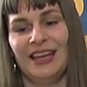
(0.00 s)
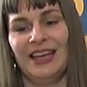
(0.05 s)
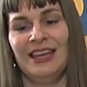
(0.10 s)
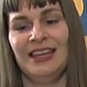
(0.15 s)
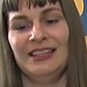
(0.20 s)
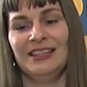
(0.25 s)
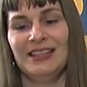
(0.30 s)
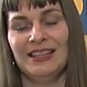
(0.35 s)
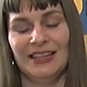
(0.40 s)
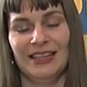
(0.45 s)

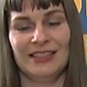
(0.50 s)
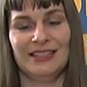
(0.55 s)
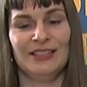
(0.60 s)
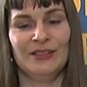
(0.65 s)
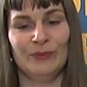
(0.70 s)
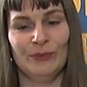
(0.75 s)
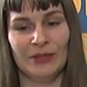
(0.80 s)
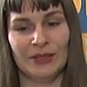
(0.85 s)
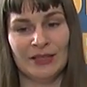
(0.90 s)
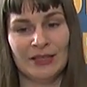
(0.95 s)
and
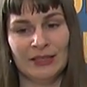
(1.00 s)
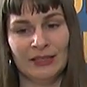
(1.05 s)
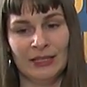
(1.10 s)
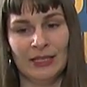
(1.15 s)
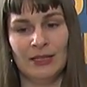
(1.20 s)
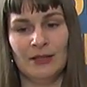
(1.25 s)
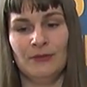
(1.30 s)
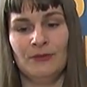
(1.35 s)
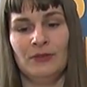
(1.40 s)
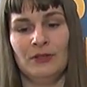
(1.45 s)
connecting with
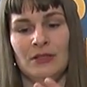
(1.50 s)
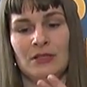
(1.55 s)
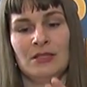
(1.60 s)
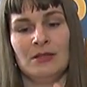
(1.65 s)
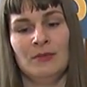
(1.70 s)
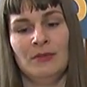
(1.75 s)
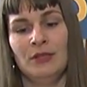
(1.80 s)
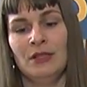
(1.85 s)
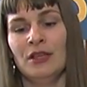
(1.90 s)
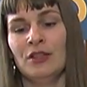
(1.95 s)
Cliff and
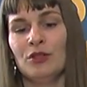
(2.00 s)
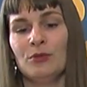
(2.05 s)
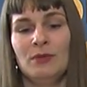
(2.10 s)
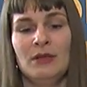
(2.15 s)
some of the other